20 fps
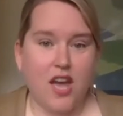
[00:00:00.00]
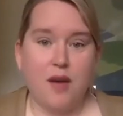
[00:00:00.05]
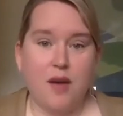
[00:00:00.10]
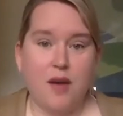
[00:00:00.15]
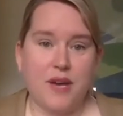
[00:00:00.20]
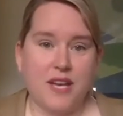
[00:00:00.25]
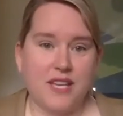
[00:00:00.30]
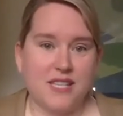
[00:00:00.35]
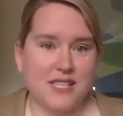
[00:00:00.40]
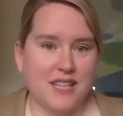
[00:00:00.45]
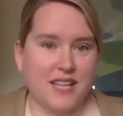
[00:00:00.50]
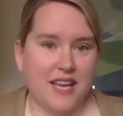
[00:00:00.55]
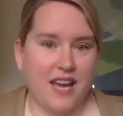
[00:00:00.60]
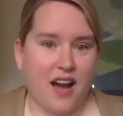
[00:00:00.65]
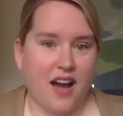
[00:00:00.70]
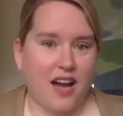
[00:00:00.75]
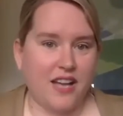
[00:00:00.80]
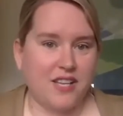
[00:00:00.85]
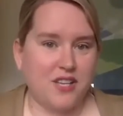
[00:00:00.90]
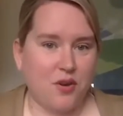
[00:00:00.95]
Personally,
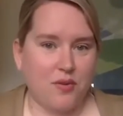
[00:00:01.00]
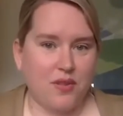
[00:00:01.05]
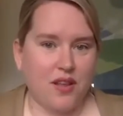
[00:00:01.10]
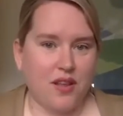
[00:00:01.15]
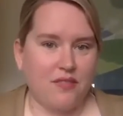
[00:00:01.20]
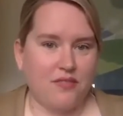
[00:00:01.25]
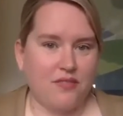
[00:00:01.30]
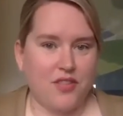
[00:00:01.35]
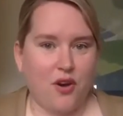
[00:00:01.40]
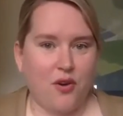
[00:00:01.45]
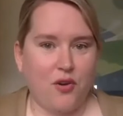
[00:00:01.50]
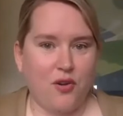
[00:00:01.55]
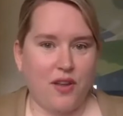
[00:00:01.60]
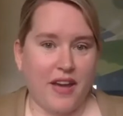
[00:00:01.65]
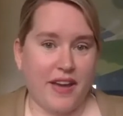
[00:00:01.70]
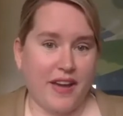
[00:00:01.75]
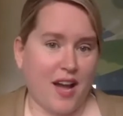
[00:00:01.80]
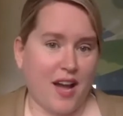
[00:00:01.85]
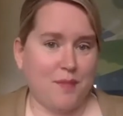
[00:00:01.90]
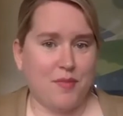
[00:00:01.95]
I don't love the whole,
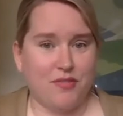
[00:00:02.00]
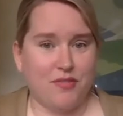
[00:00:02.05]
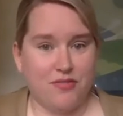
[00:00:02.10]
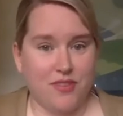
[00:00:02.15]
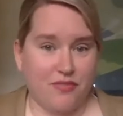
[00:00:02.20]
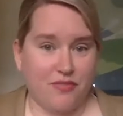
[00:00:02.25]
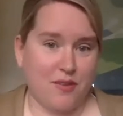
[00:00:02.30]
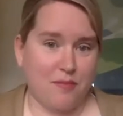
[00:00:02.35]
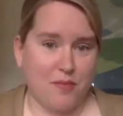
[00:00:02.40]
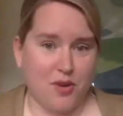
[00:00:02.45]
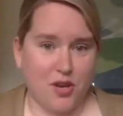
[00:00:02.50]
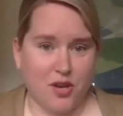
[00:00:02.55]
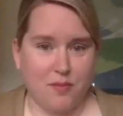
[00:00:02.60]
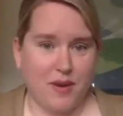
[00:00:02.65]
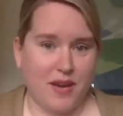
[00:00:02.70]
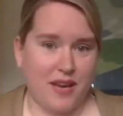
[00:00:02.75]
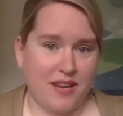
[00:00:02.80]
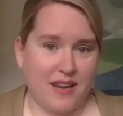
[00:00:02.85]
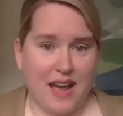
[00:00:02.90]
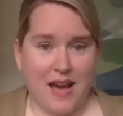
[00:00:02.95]
like, I'm a fluffy
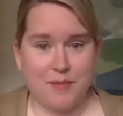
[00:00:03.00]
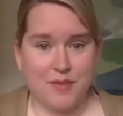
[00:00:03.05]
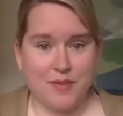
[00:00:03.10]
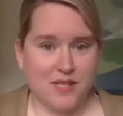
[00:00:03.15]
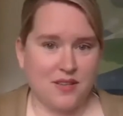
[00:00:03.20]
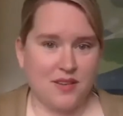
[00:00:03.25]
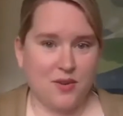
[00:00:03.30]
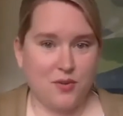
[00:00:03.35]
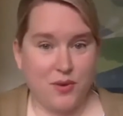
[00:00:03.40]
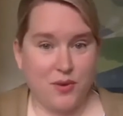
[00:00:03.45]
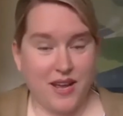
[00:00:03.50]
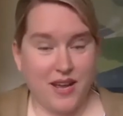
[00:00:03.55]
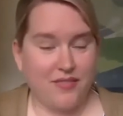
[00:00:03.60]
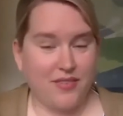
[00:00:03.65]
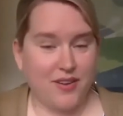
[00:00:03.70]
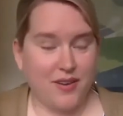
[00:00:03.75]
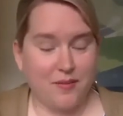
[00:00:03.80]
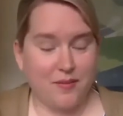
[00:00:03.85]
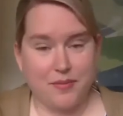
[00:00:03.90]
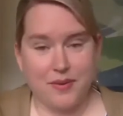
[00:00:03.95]
mermaid Amazon or
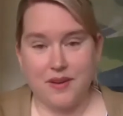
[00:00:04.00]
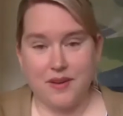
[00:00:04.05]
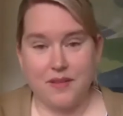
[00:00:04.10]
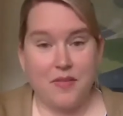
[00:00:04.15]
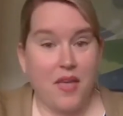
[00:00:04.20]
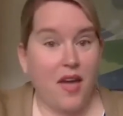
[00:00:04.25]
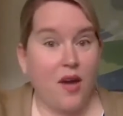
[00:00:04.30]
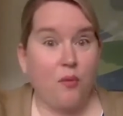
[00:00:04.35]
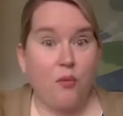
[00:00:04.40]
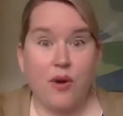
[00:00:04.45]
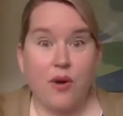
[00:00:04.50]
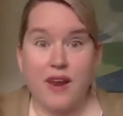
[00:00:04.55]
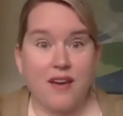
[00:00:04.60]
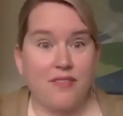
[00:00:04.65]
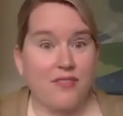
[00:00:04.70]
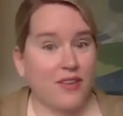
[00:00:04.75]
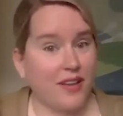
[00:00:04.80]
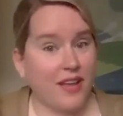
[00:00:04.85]
whatever, but whatever.